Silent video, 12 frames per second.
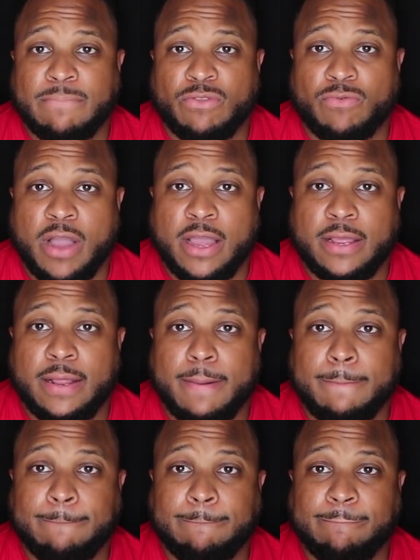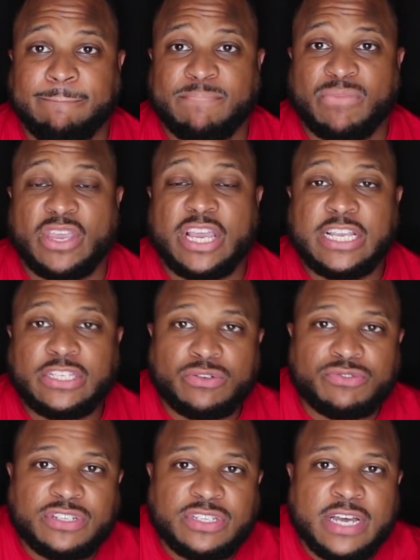right? He's
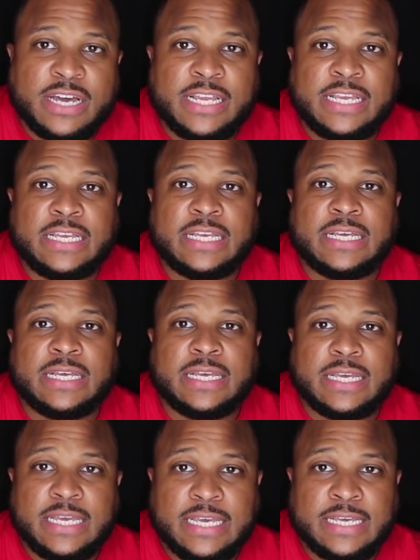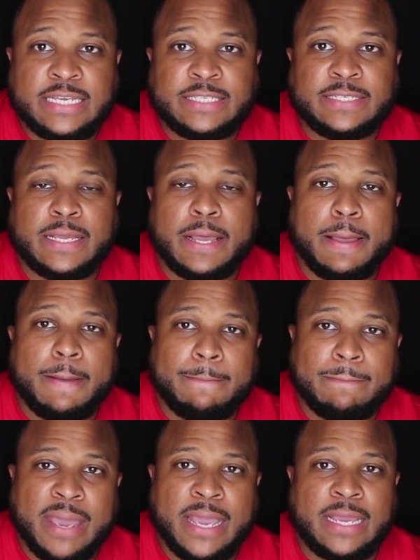going to study his
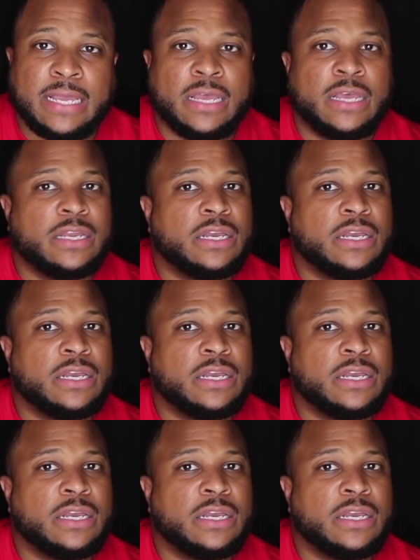mate,